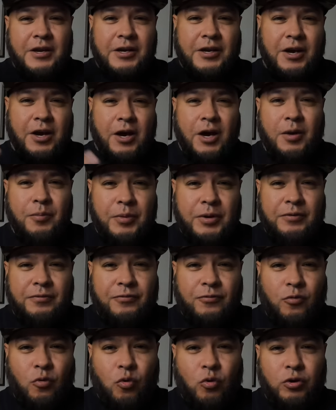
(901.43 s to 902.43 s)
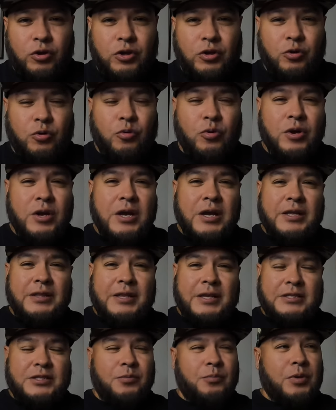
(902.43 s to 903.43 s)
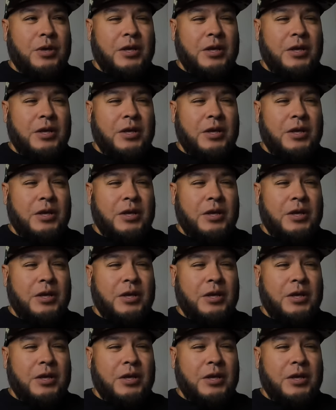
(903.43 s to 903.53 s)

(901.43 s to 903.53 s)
coming for you. There's going to